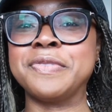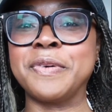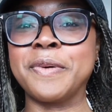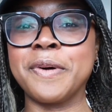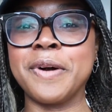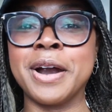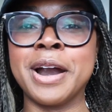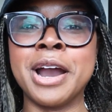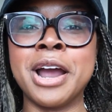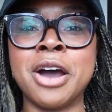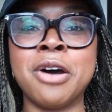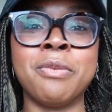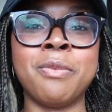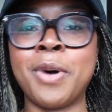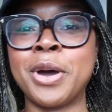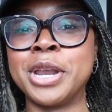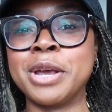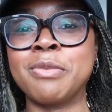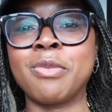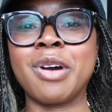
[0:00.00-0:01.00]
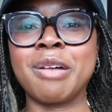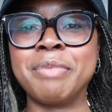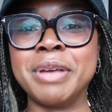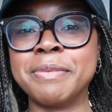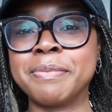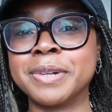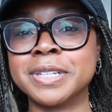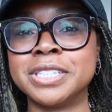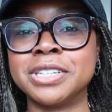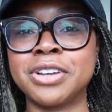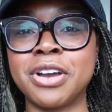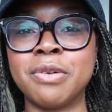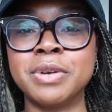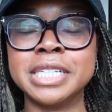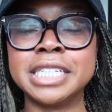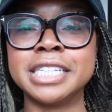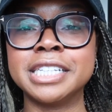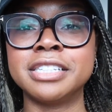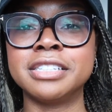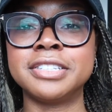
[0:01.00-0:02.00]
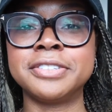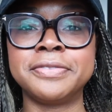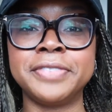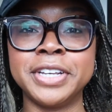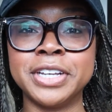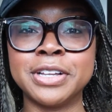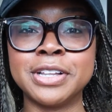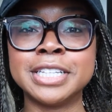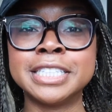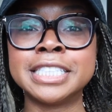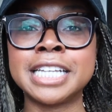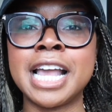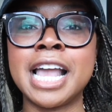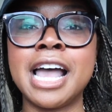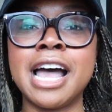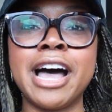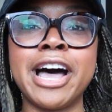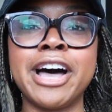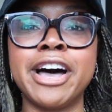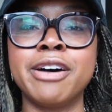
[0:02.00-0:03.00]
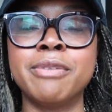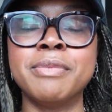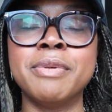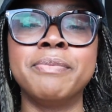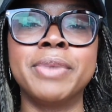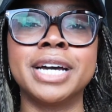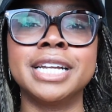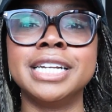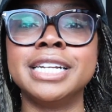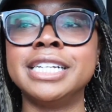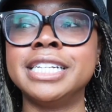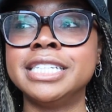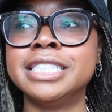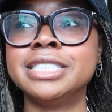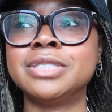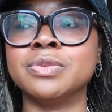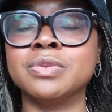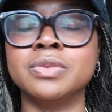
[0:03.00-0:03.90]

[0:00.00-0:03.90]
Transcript: for wanting more people to go into this field. Um, but it is